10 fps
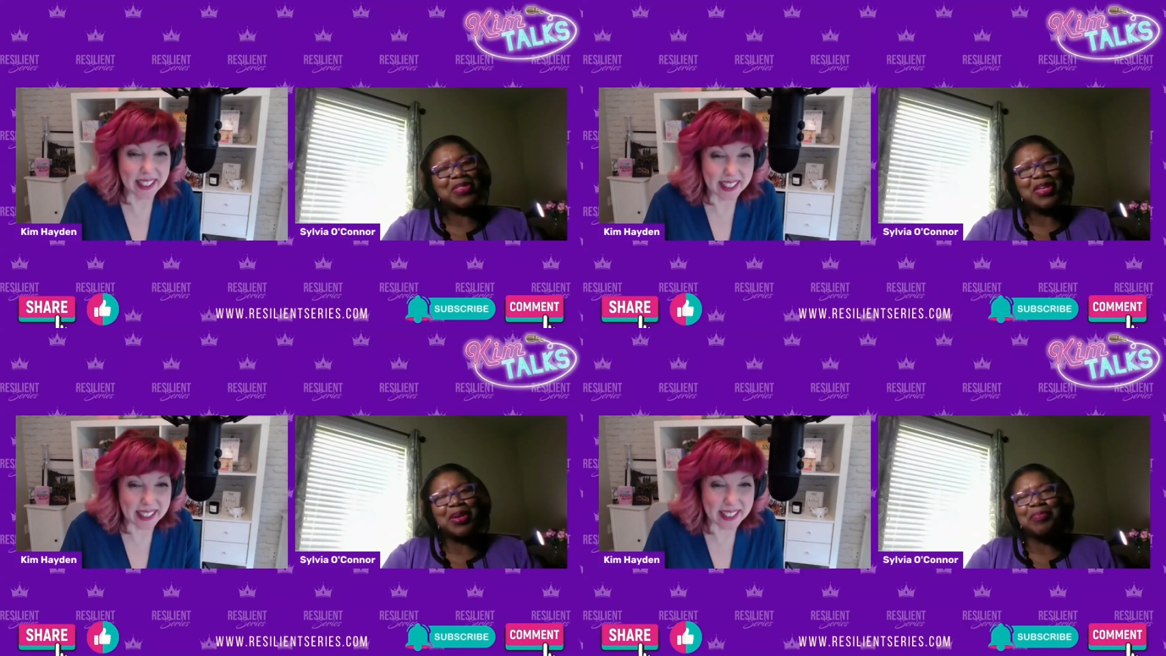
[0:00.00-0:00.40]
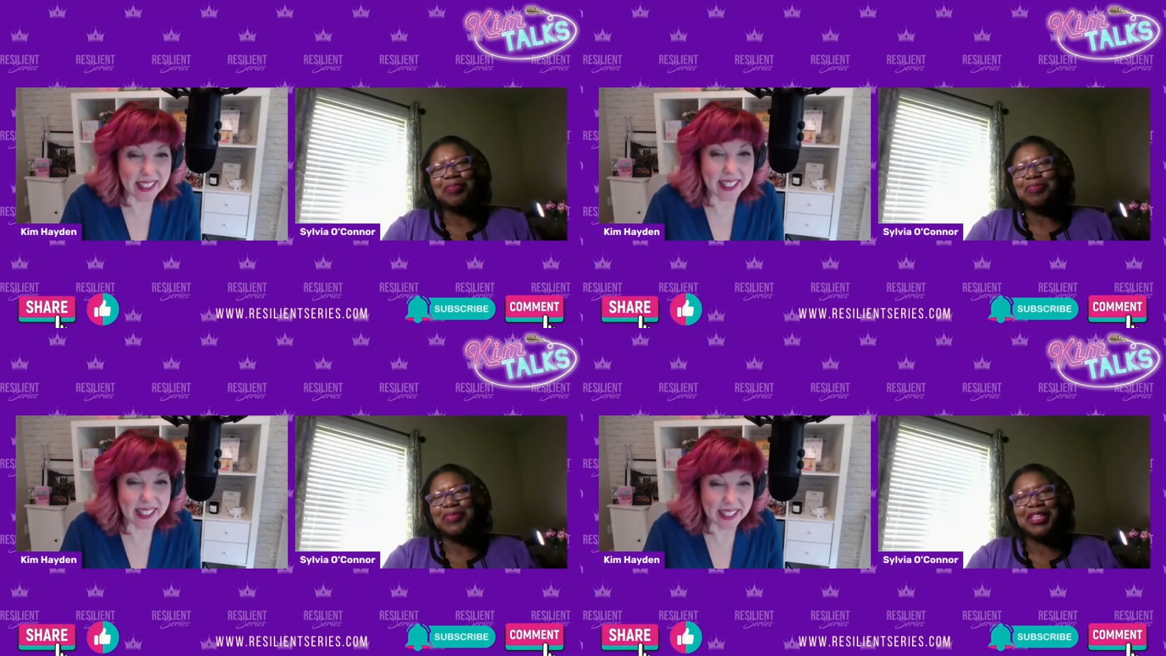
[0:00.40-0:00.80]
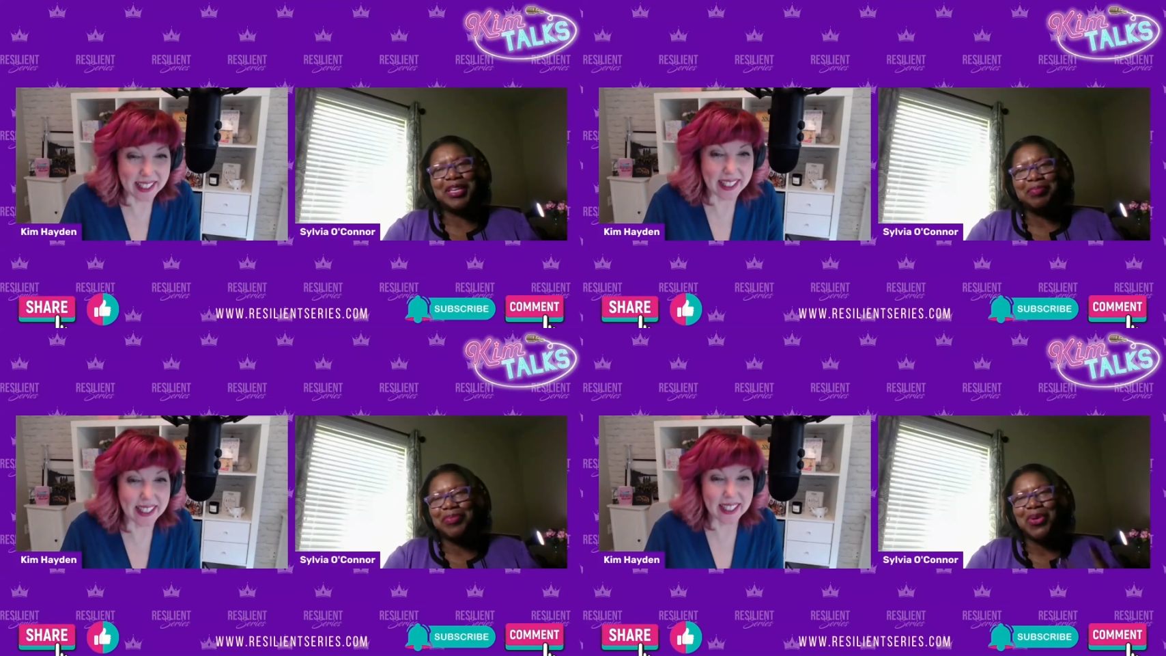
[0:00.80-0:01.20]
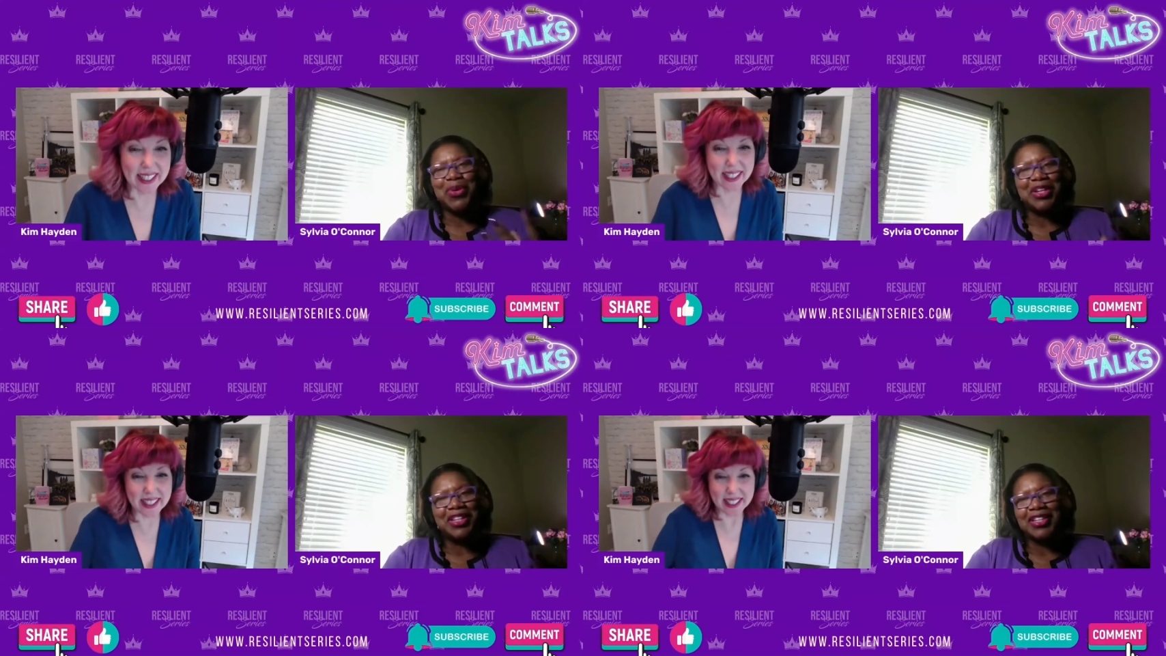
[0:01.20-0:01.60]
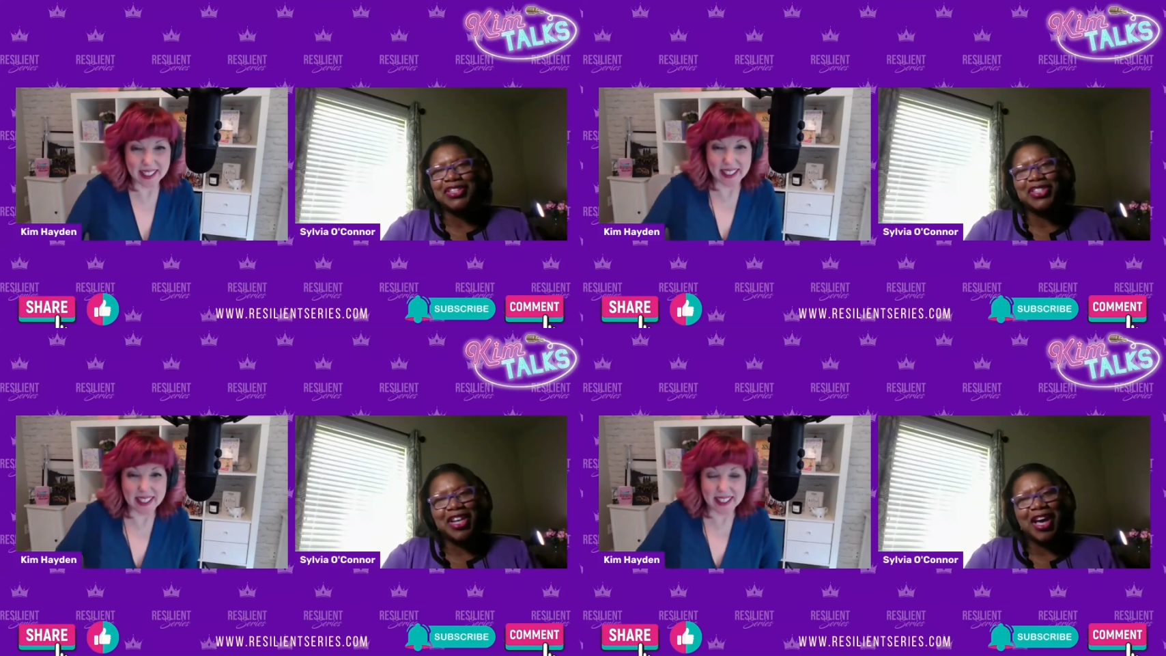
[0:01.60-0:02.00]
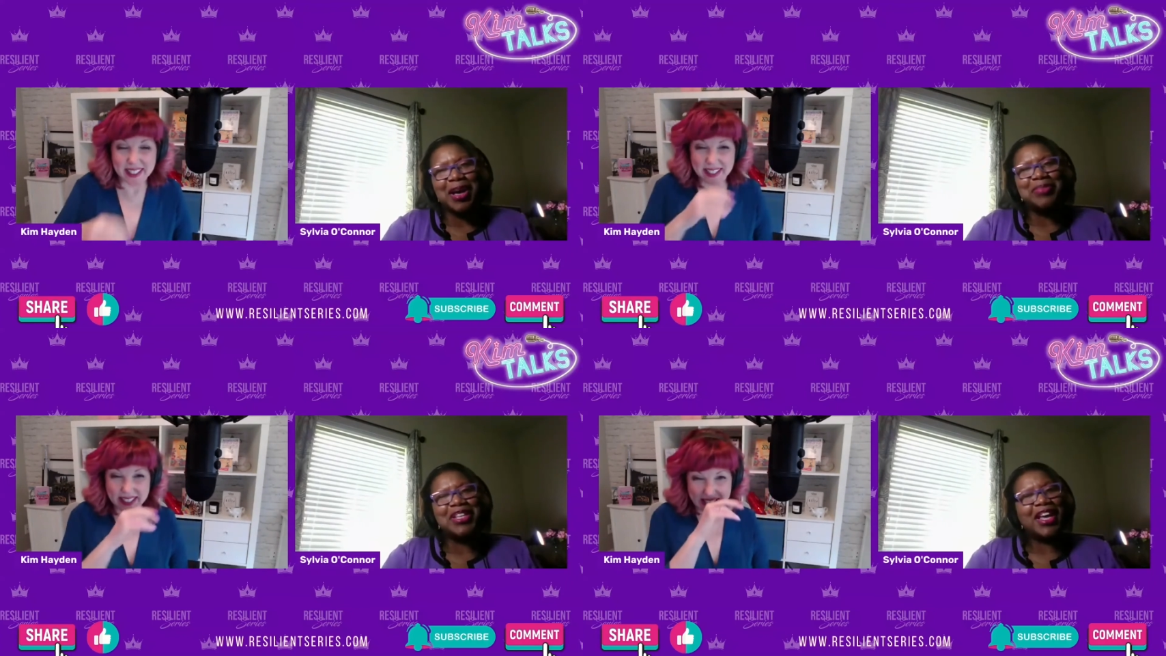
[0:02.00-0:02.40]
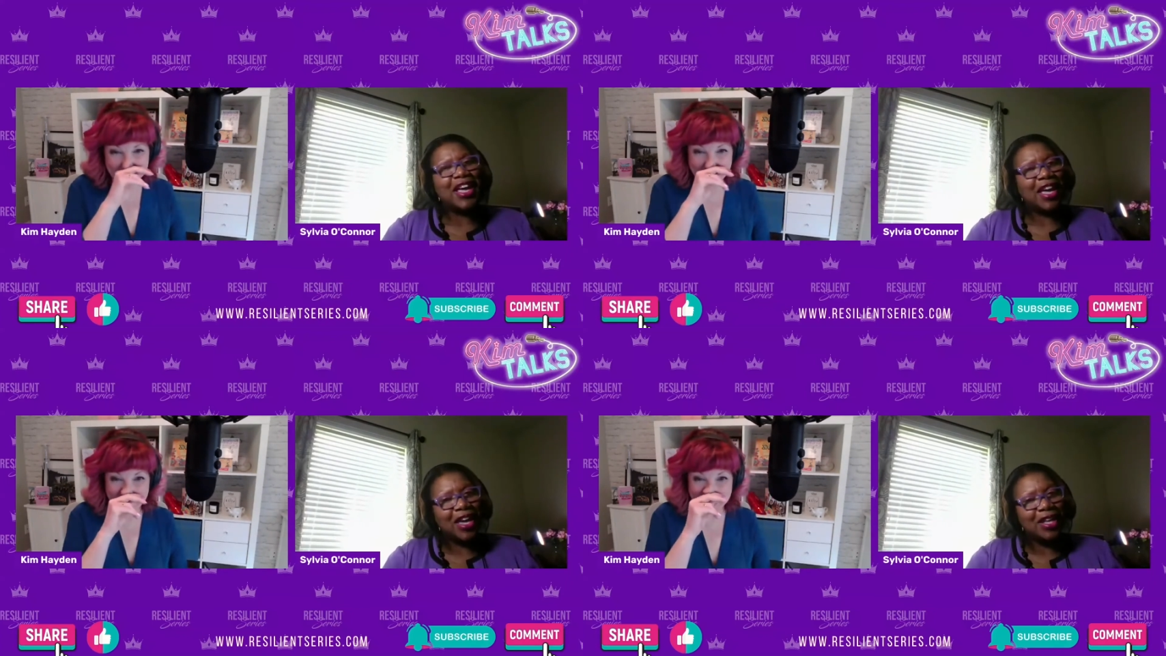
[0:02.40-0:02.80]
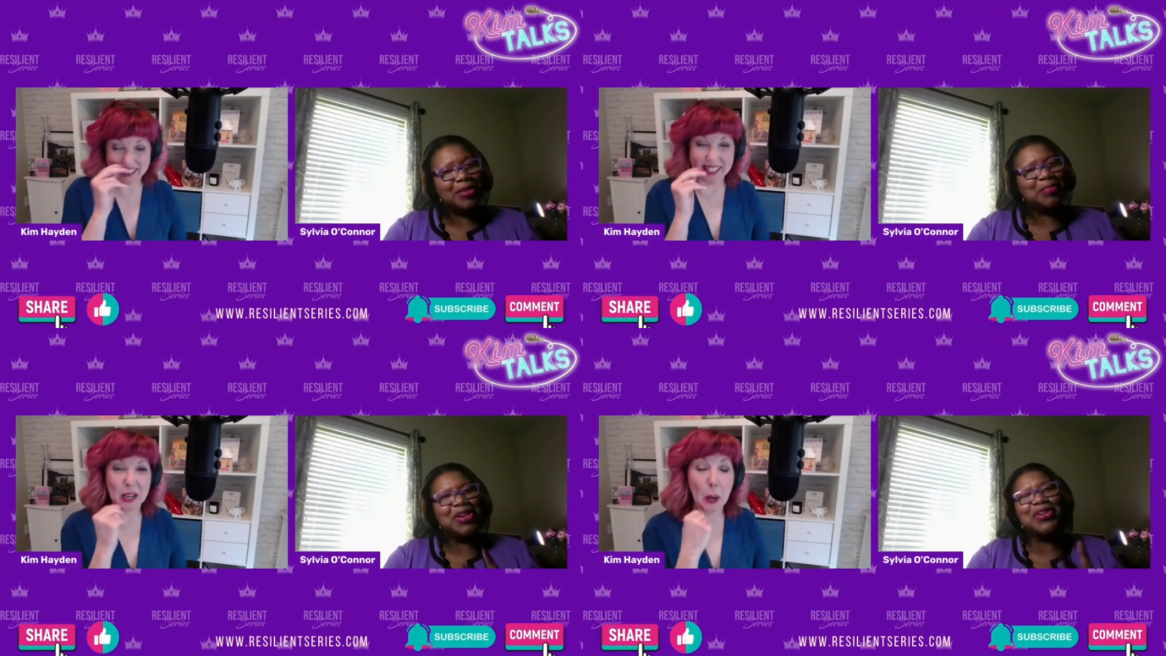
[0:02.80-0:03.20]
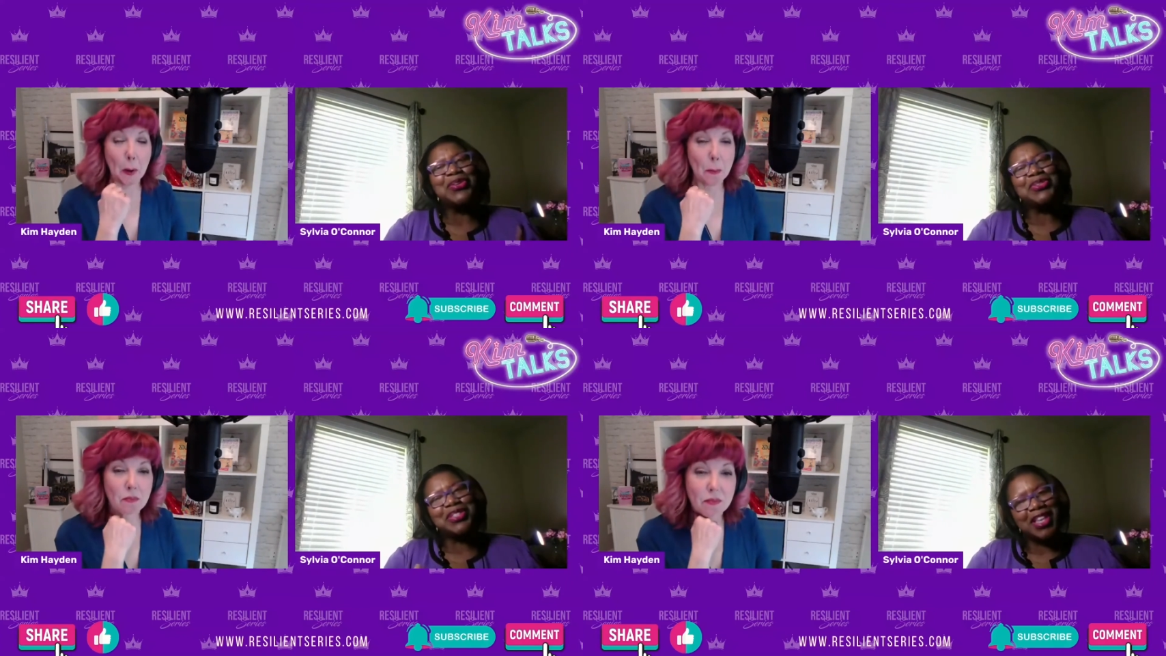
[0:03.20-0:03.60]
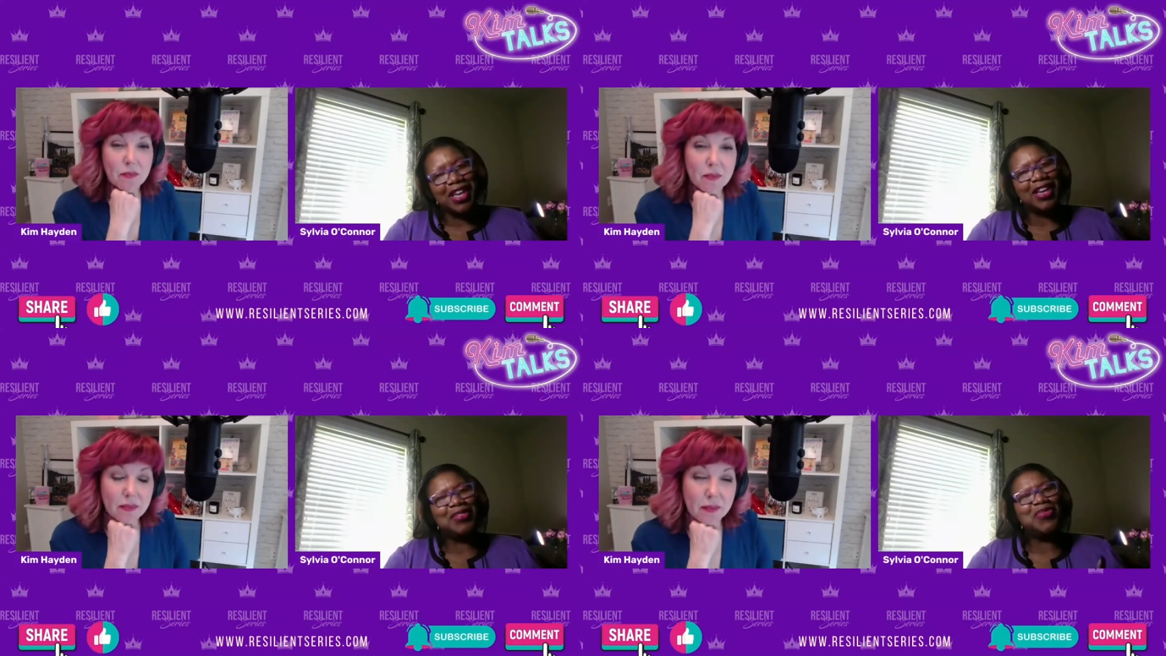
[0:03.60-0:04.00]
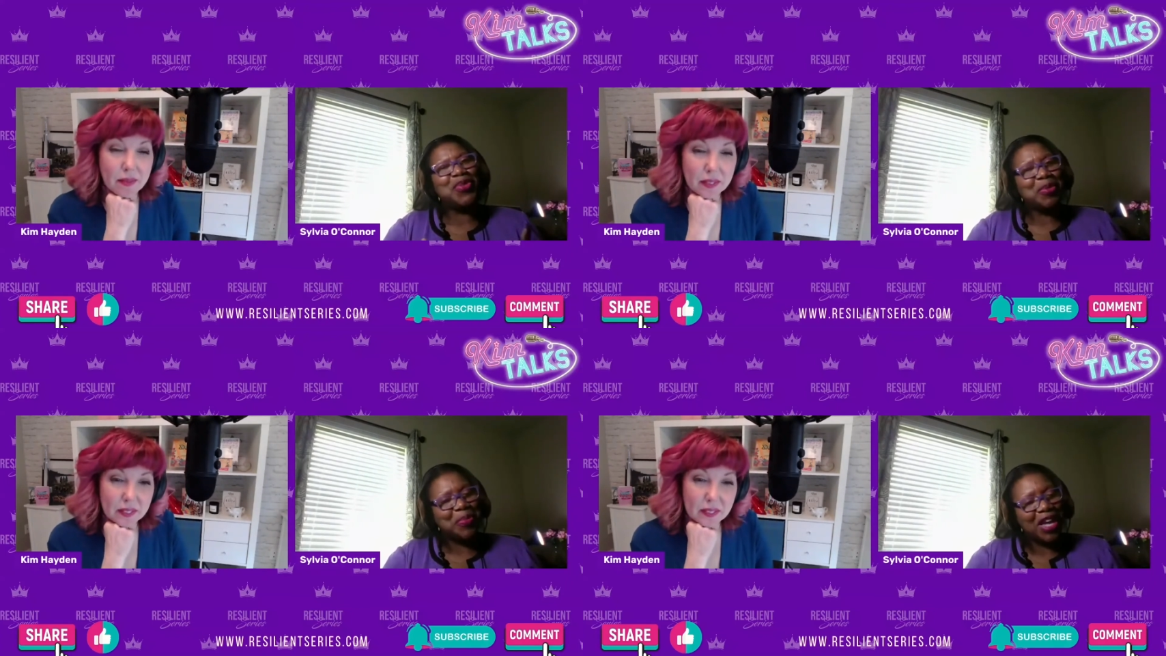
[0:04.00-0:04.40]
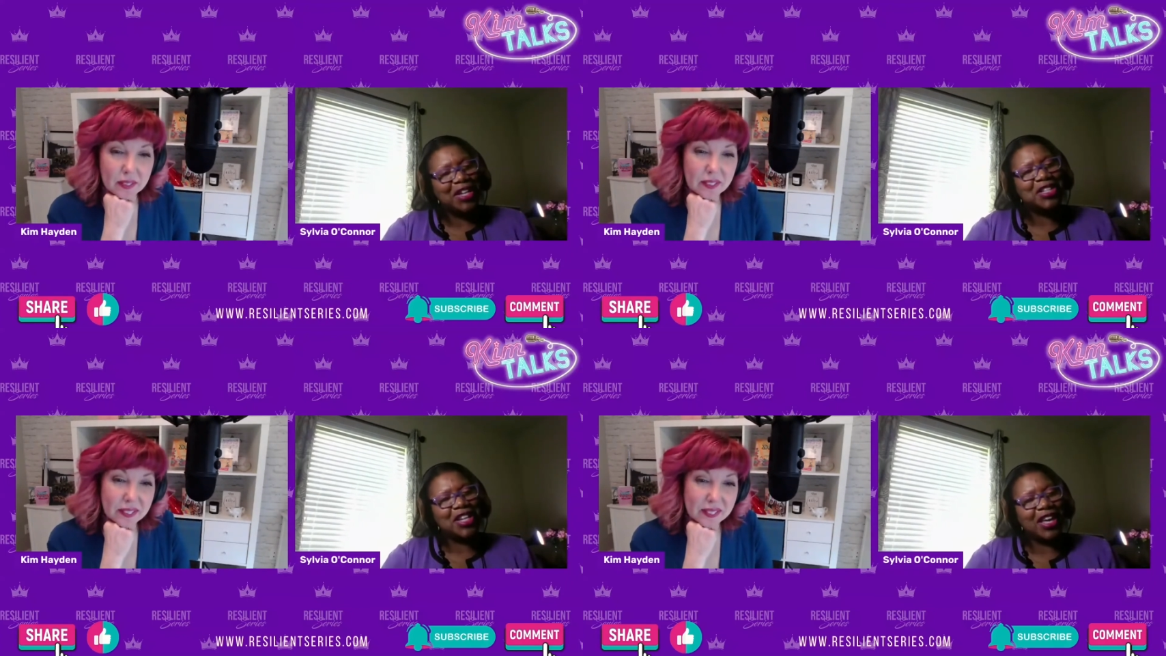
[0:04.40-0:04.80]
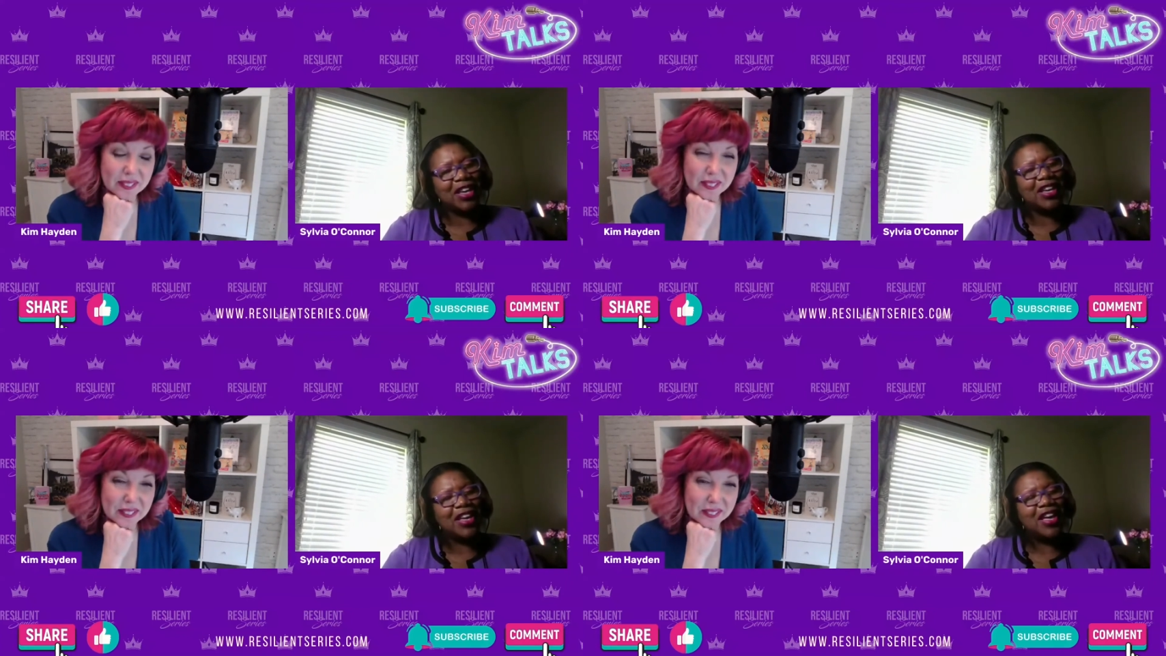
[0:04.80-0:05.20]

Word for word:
Speaker 1: with him keep going to these jobs that i hate but you're staying for a paycheck